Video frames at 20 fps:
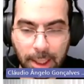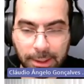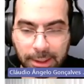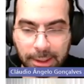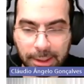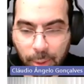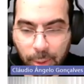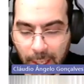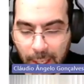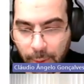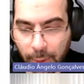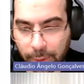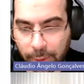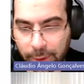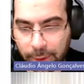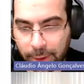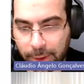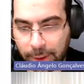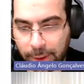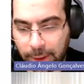
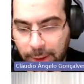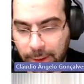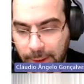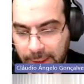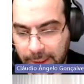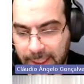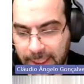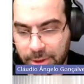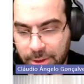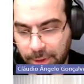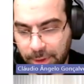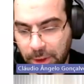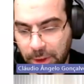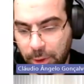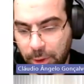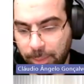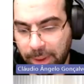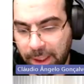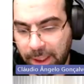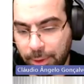now in the case of
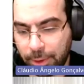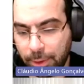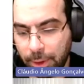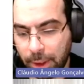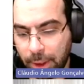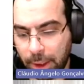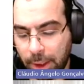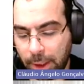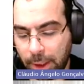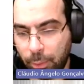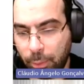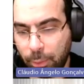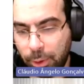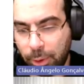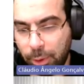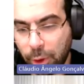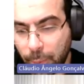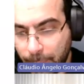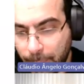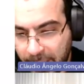incubator,
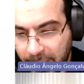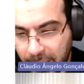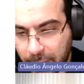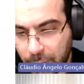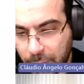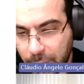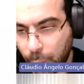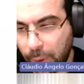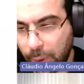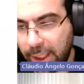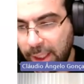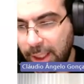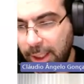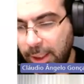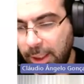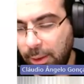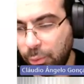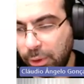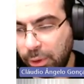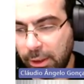when you compare the
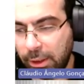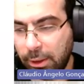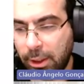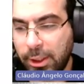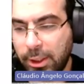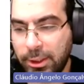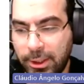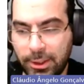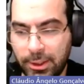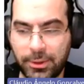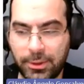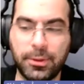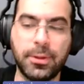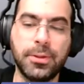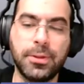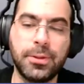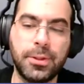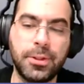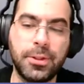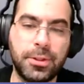way we architected
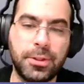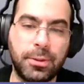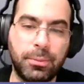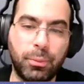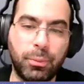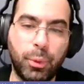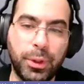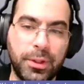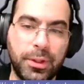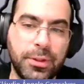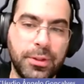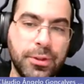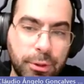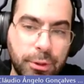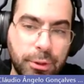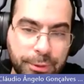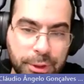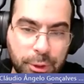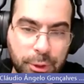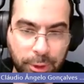the system with the
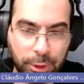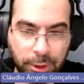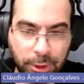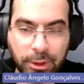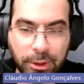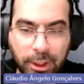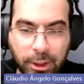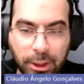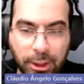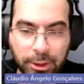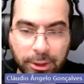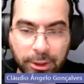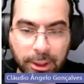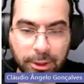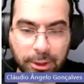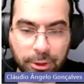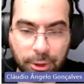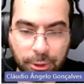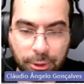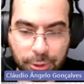service-oriented
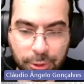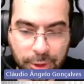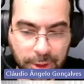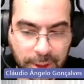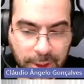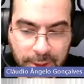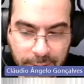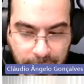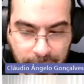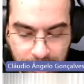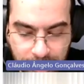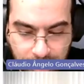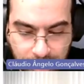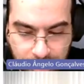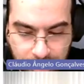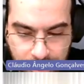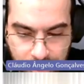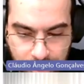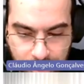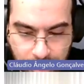architecture, you see there's
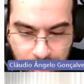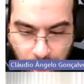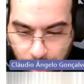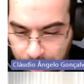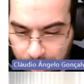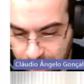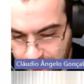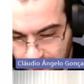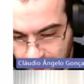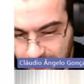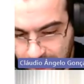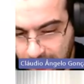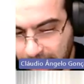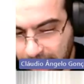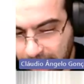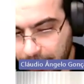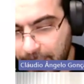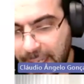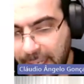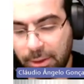an almost
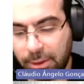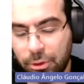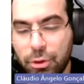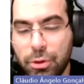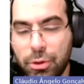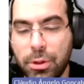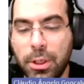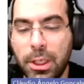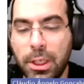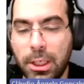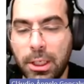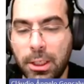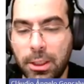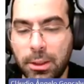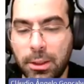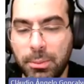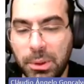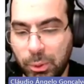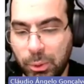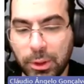exact match
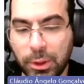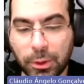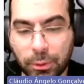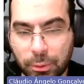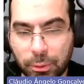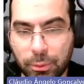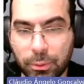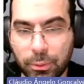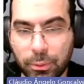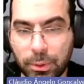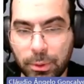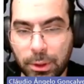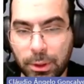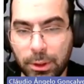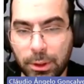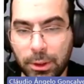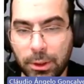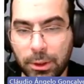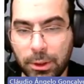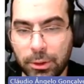between the two.
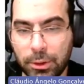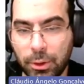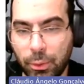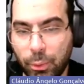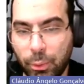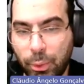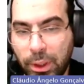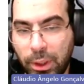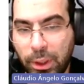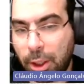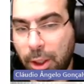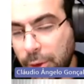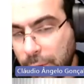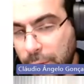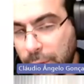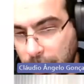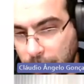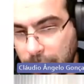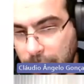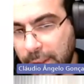So we
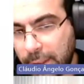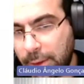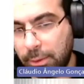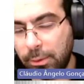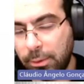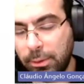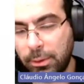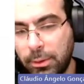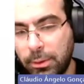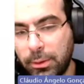argue that